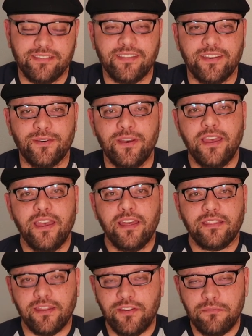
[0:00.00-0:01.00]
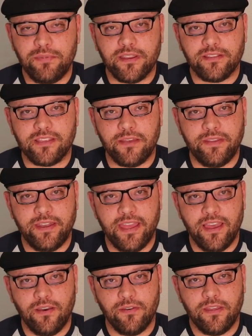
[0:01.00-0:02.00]
So the new book is coming
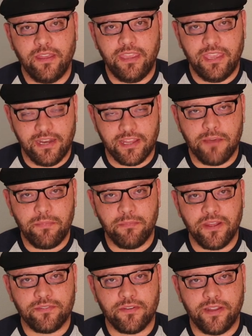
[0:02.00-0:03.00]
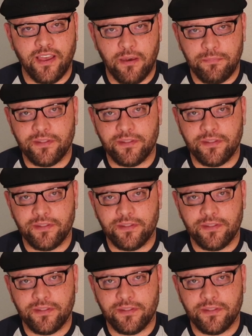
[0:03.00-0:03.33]
out in a couple months from now.